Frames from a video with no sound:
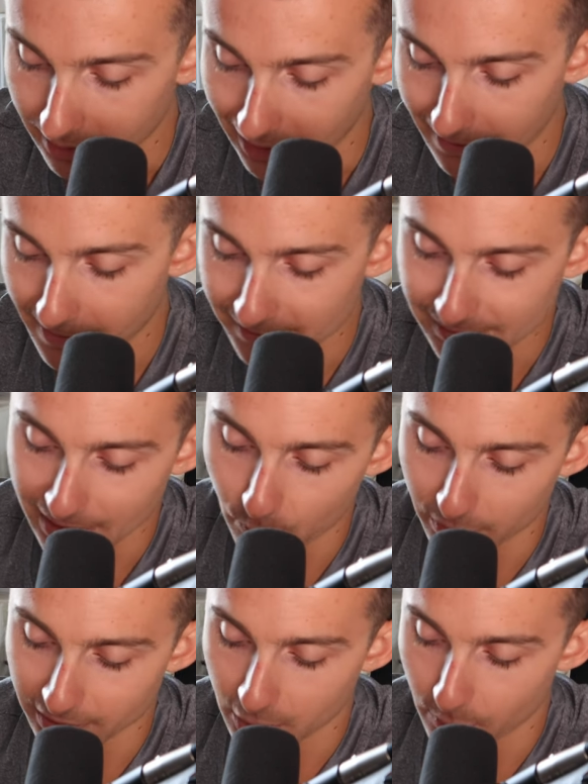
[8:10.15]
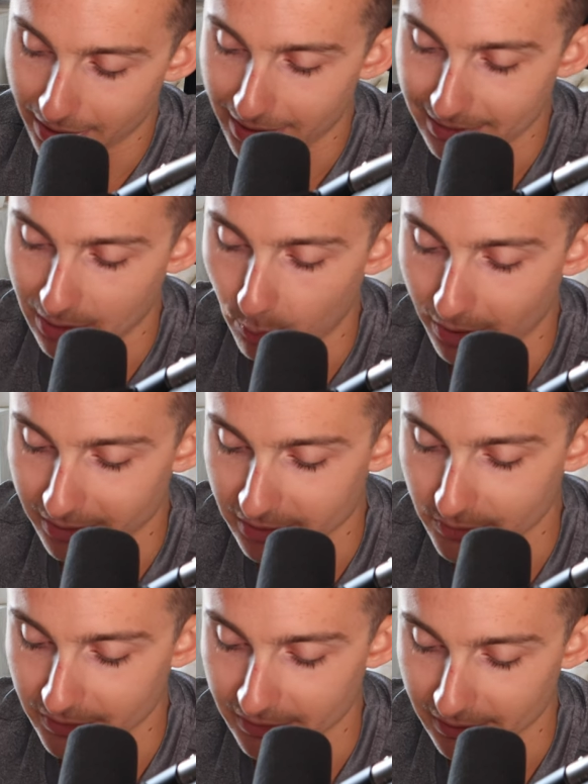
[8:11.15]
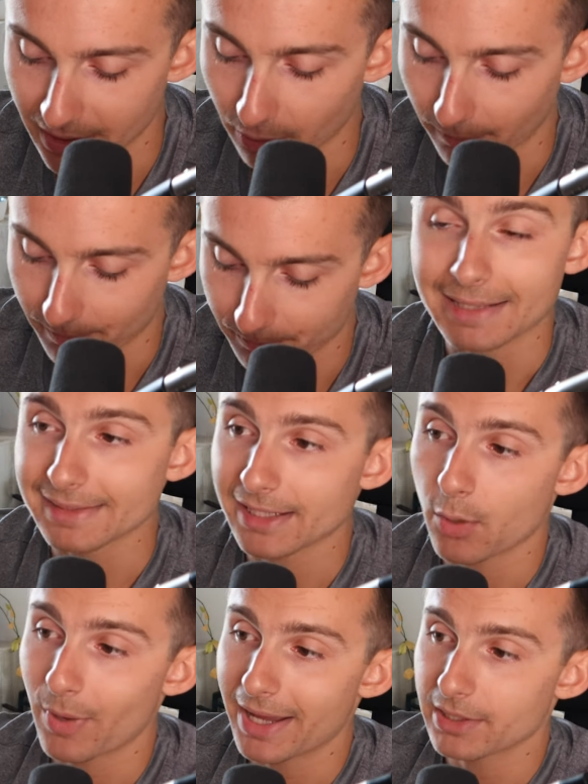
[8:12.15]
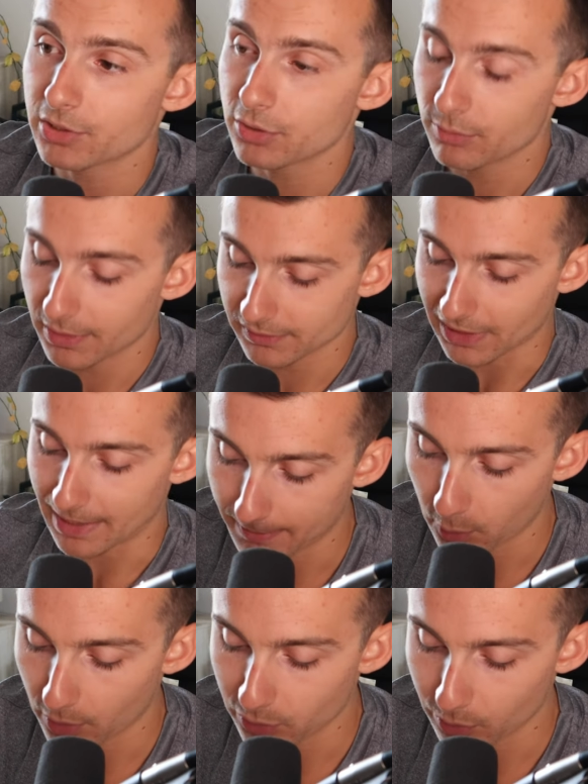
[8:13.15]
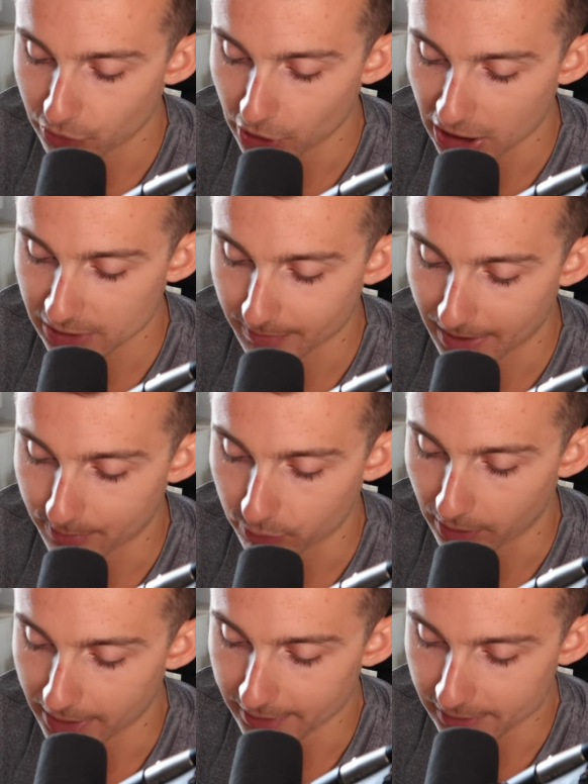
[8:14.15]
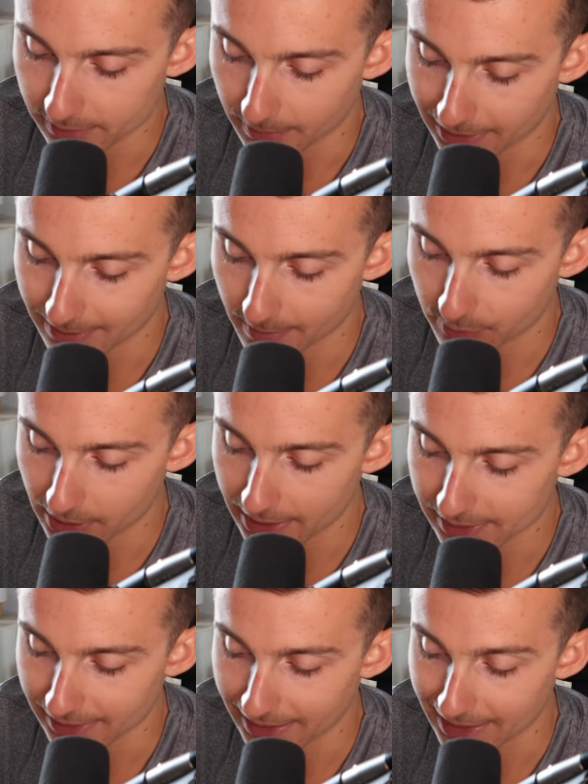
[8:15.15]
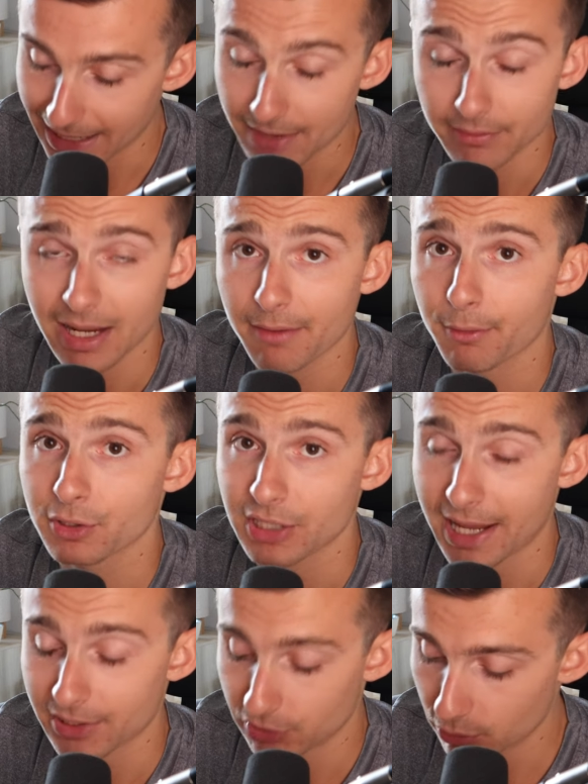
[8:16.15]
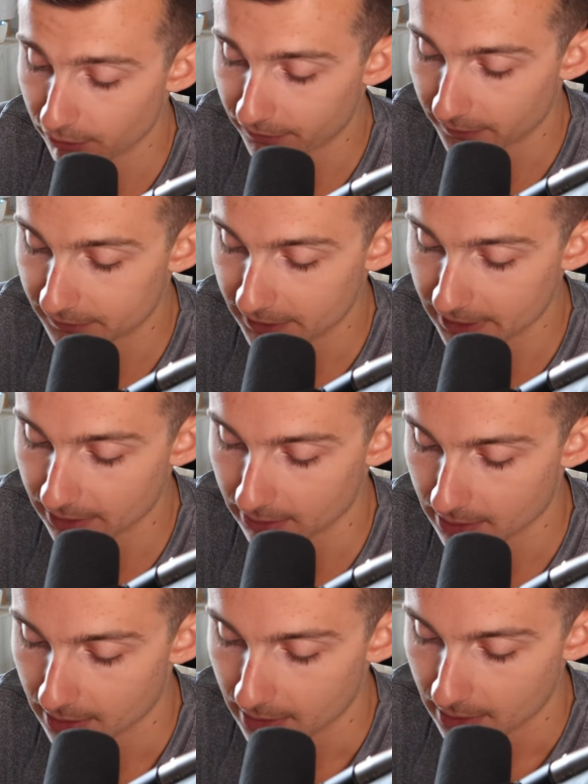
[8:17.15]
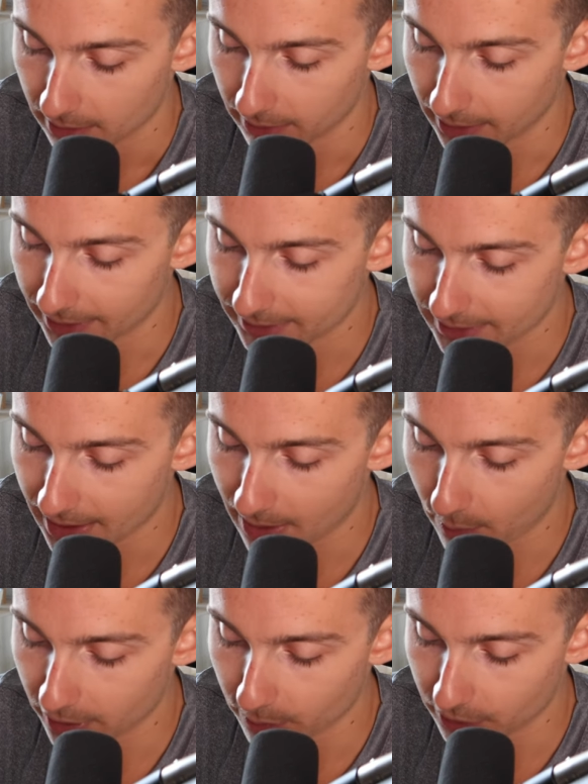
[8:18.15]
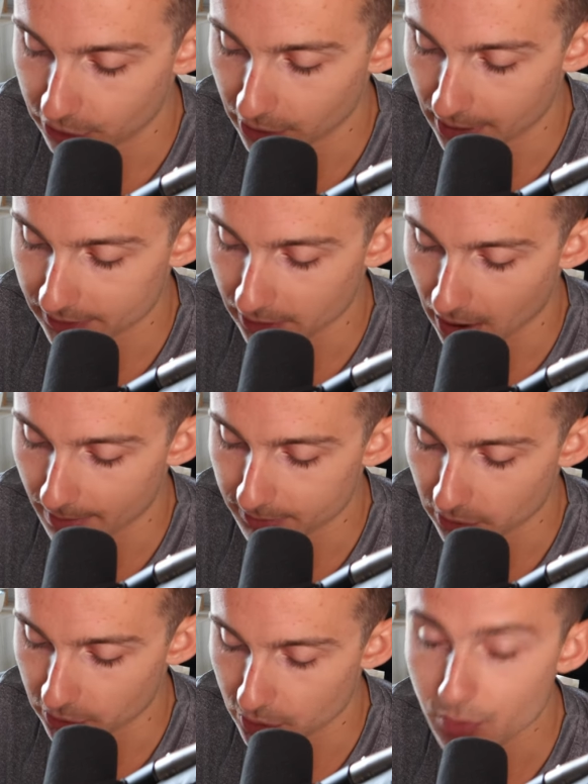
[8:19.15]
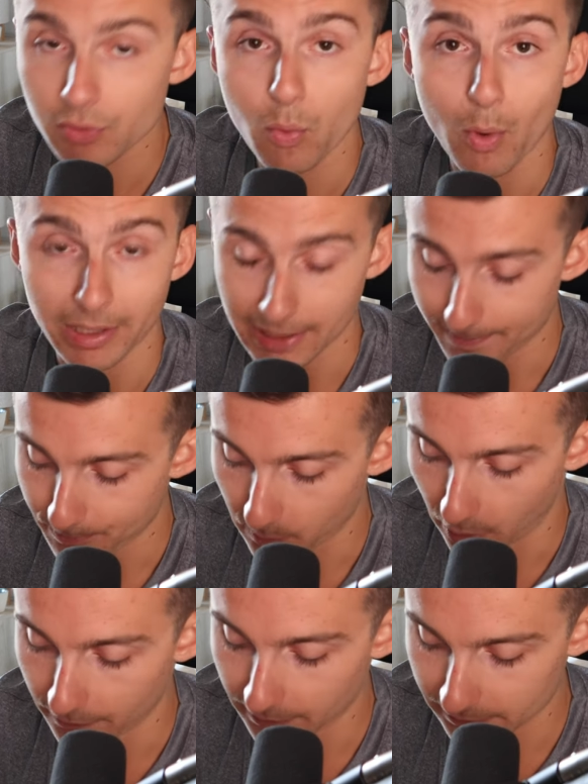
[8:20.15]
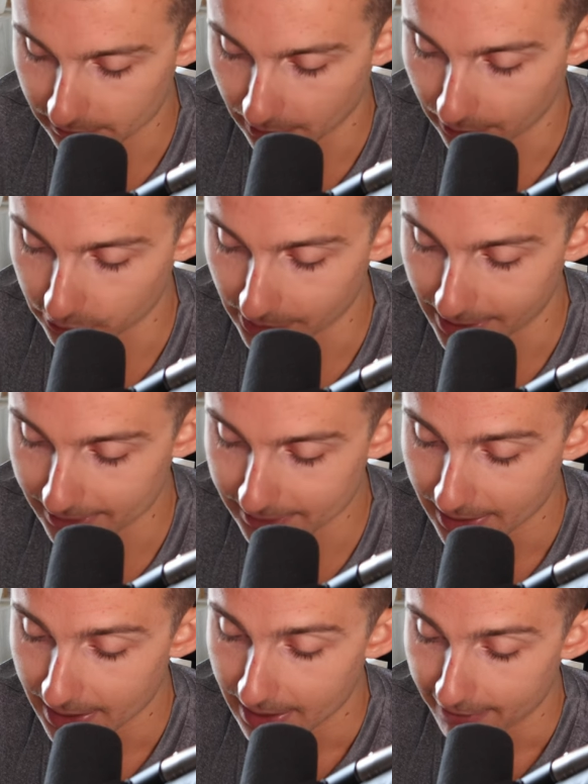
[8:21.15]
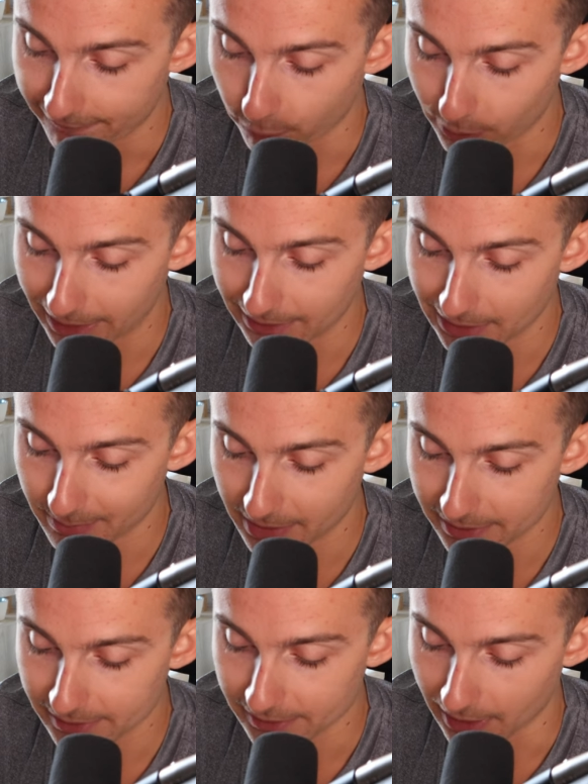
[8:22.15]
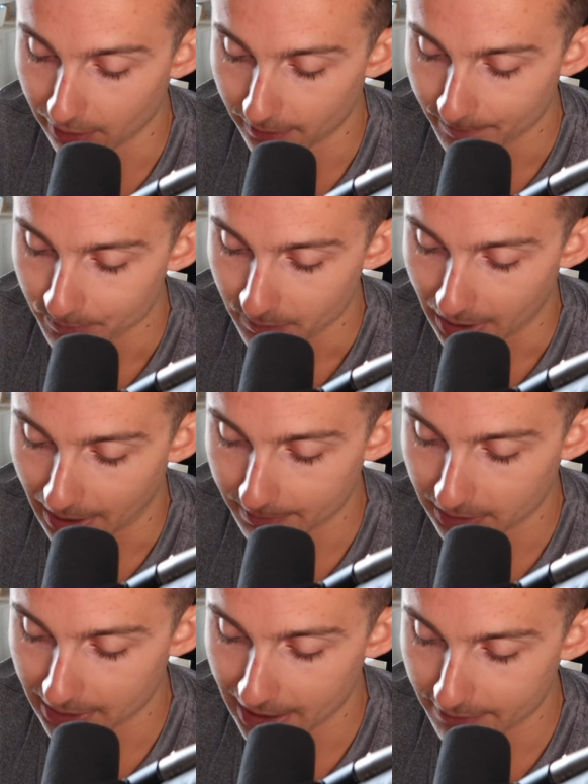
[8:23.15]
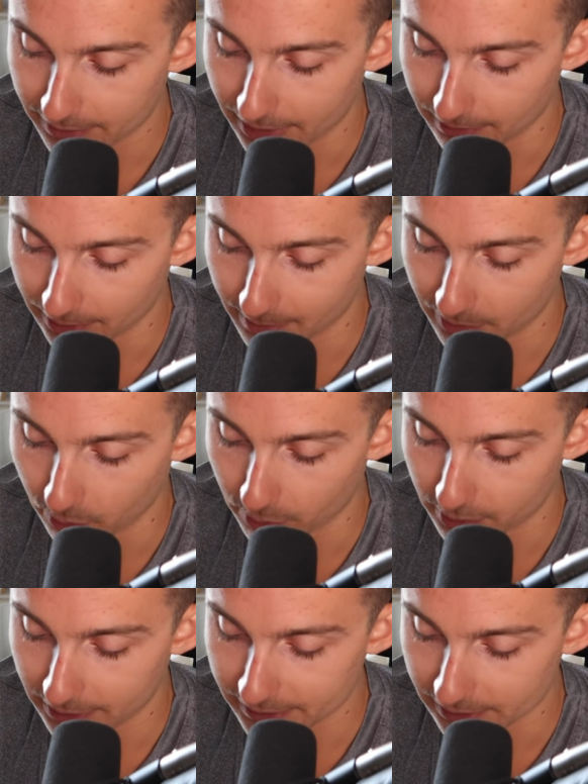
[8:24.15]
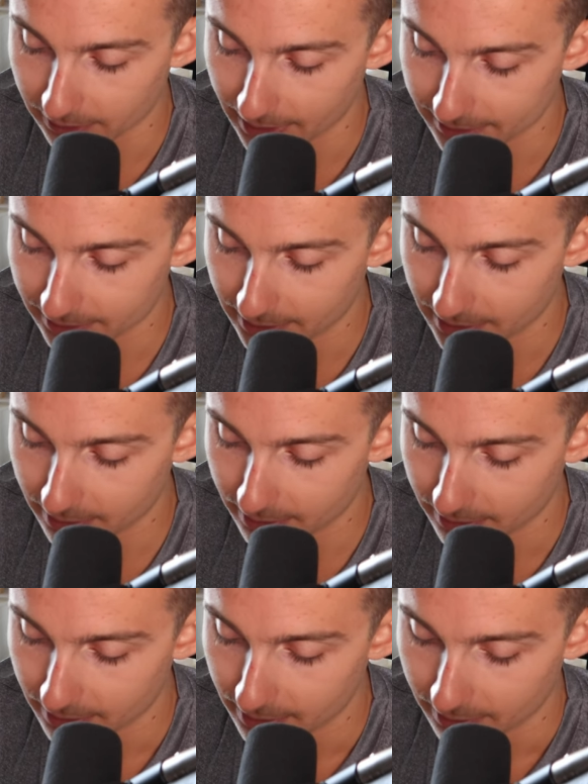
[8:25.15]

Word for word: And let's say I want to go ahead and I want to sell. As I go ahead and do this, I'm going to adjust my price, my limit price. Again, I have an average at two fifteen. Let's say I want to adjust up to two twenty. On these contracts for a limit sell. I'm gonna have, again, limit order is selected here.